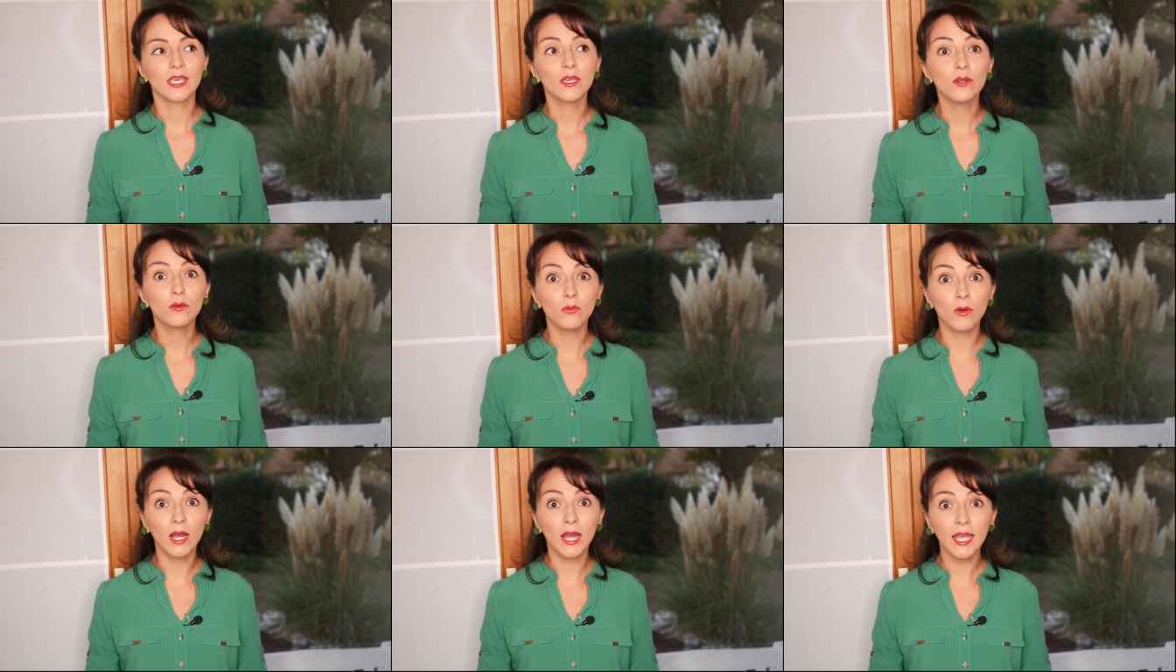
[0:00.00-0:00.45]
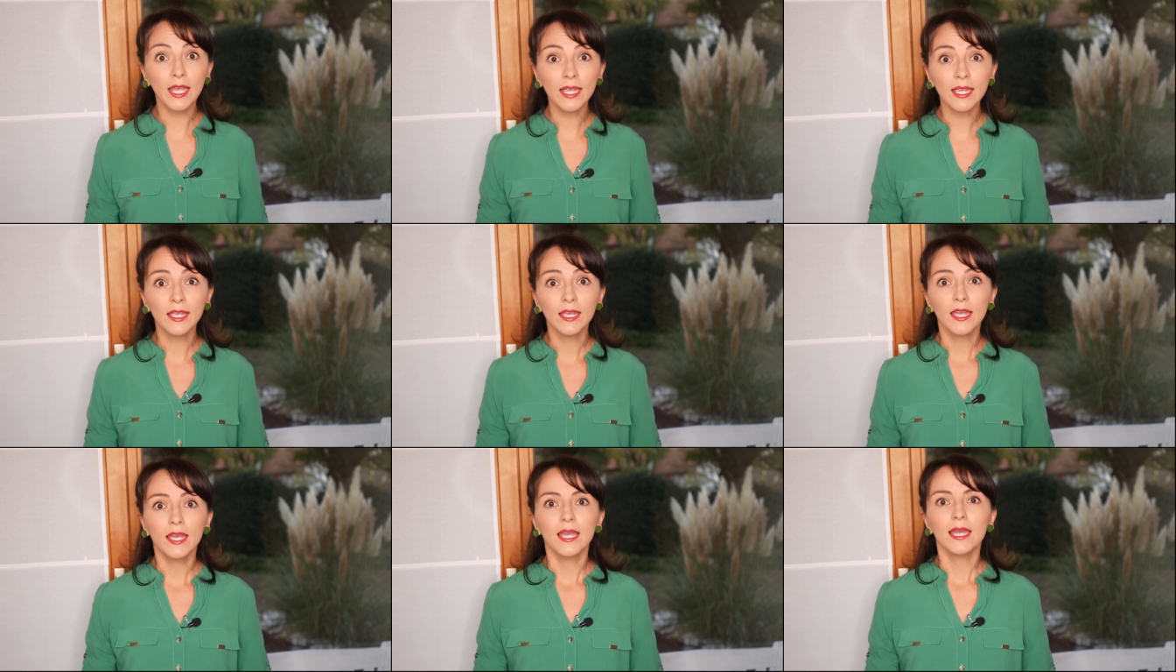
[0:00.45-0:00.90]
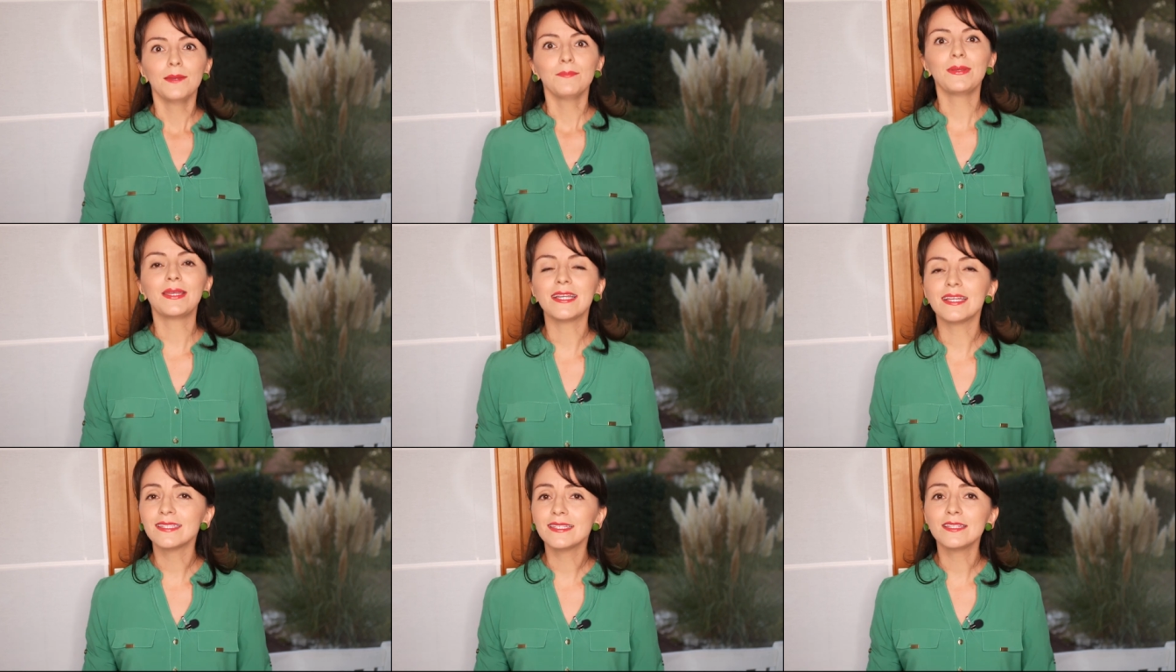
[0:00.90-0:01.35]
Why?
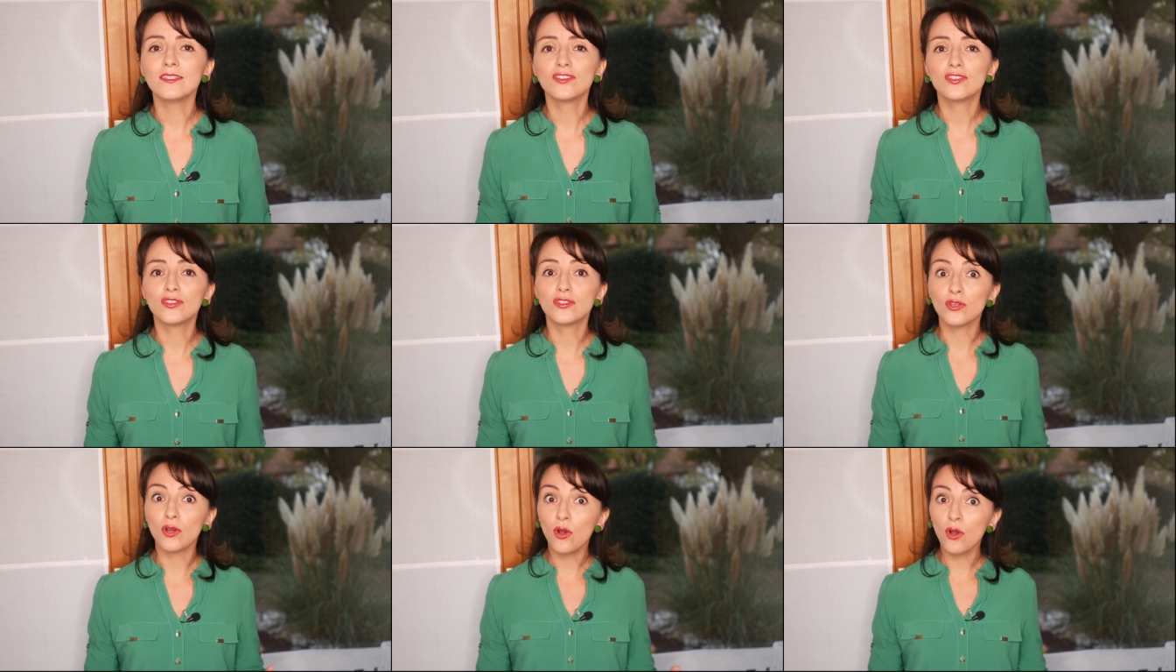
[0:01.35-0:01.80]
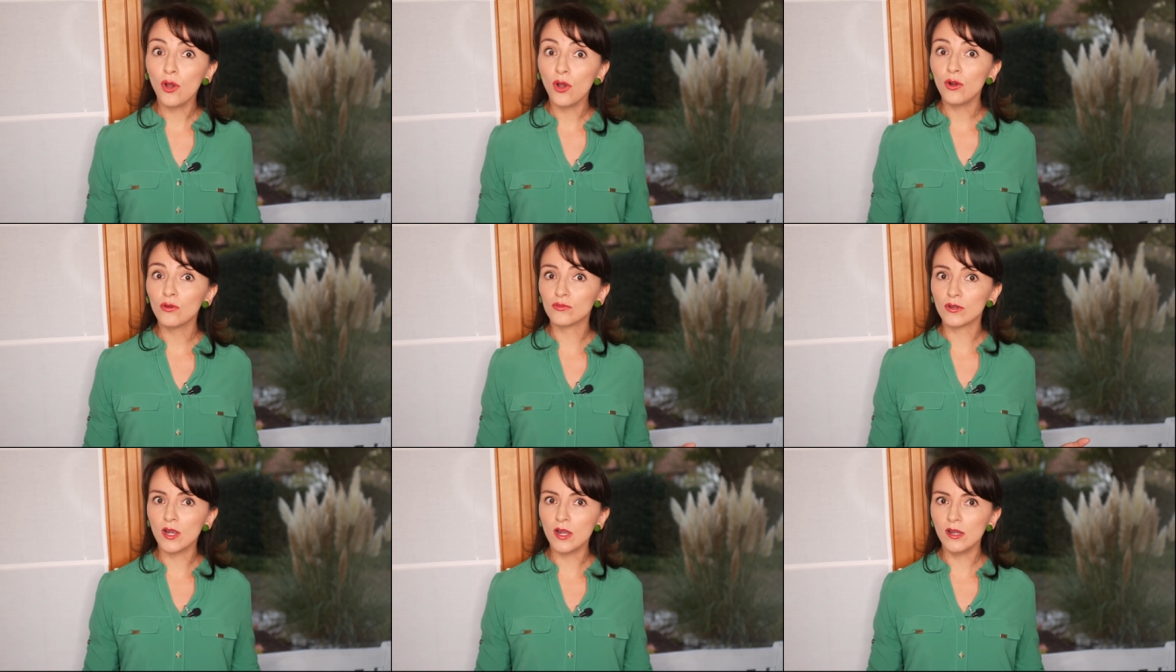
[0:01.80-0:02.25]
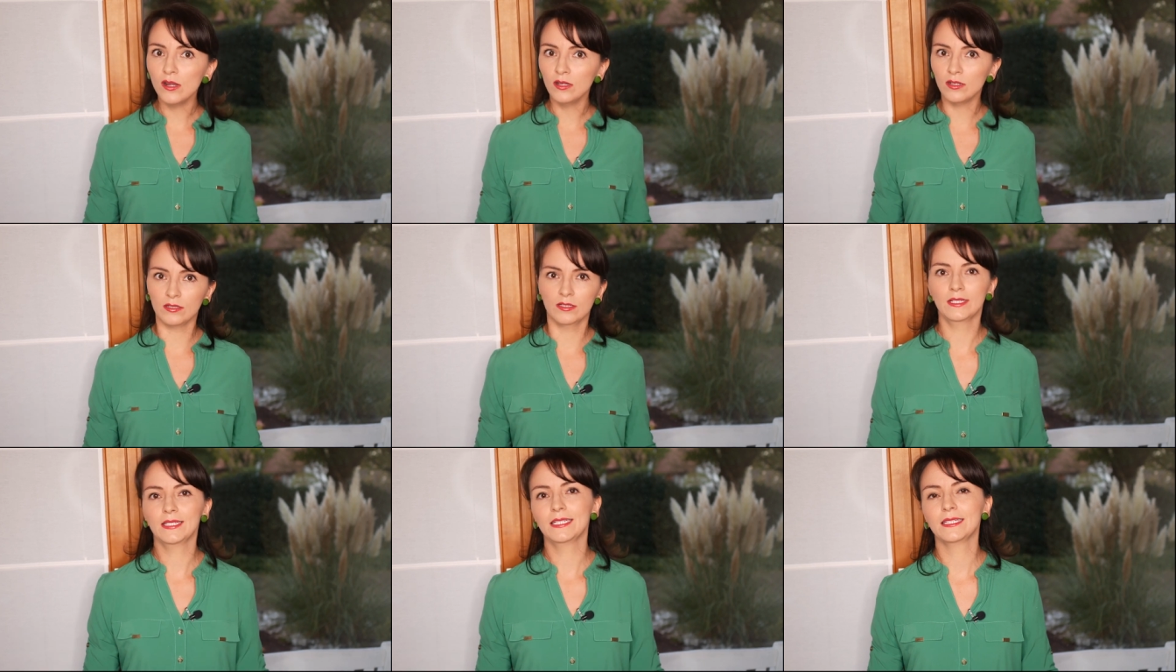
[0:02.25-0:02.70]
Because it's so
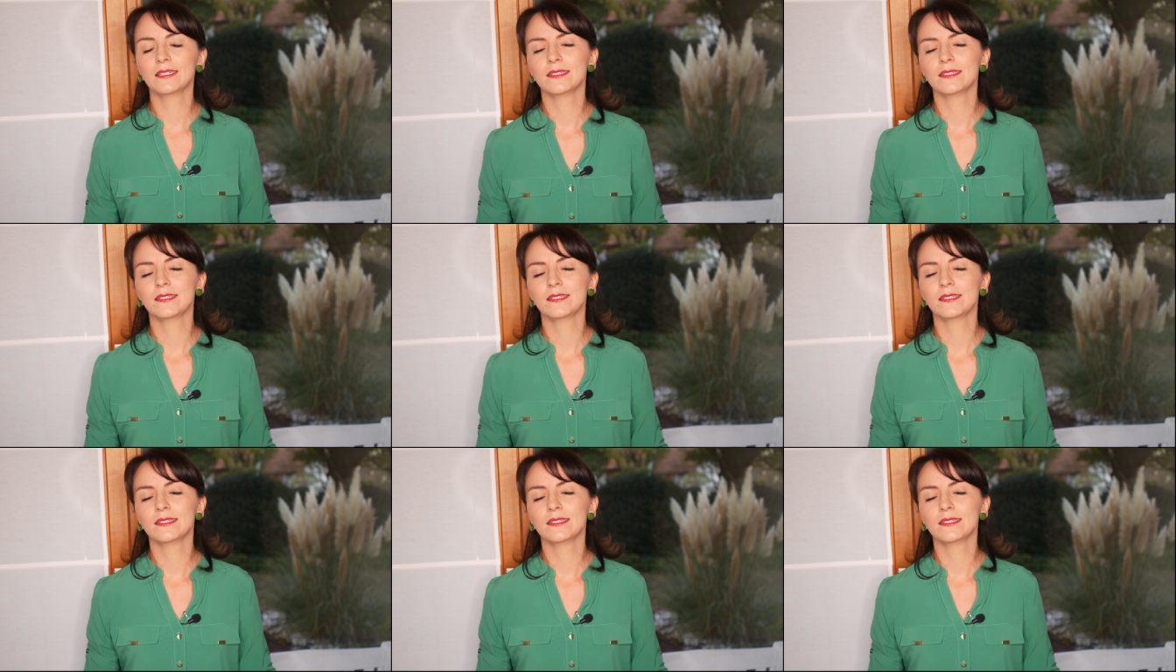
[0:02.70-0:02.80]
wrong.